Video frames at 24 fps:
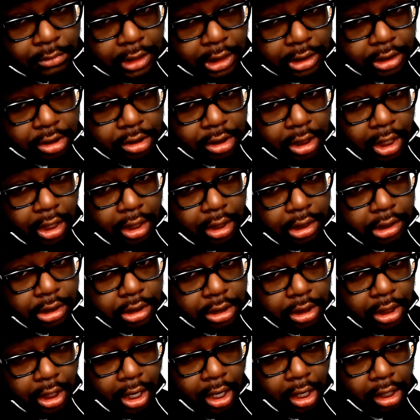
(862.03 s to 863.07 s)
Steelers
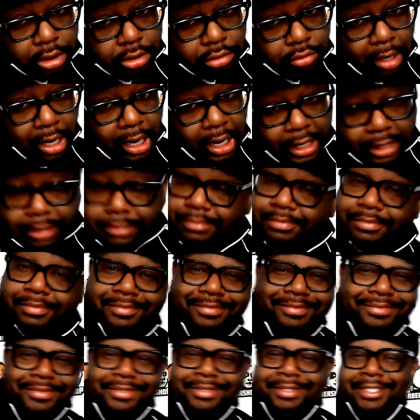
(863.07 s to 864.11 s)
colors, right?
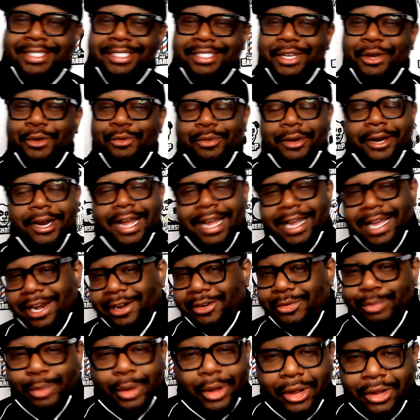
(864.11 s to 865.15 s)
Don't worry, I got
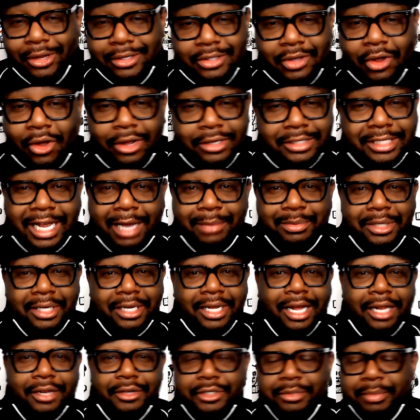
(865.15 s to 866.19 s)
them all types of
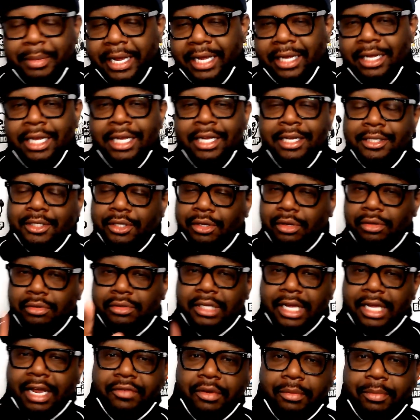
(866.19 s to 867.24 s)
colors, man. Salute
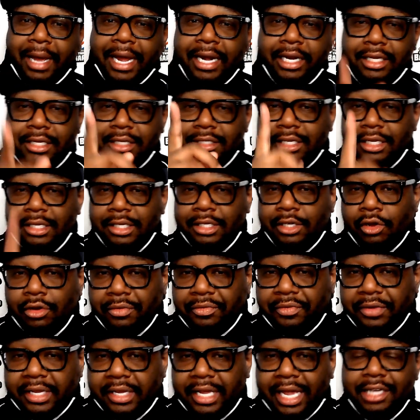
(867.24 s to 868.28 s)
to everybody.
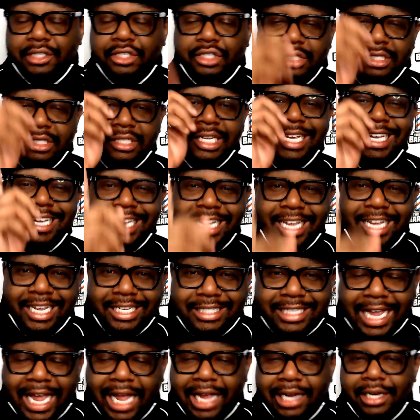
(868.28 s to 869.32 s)
Notifications,
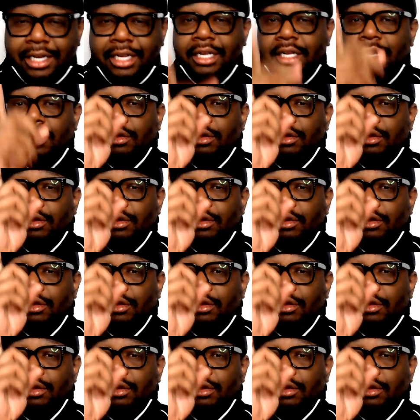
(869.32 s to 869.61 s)
hit that.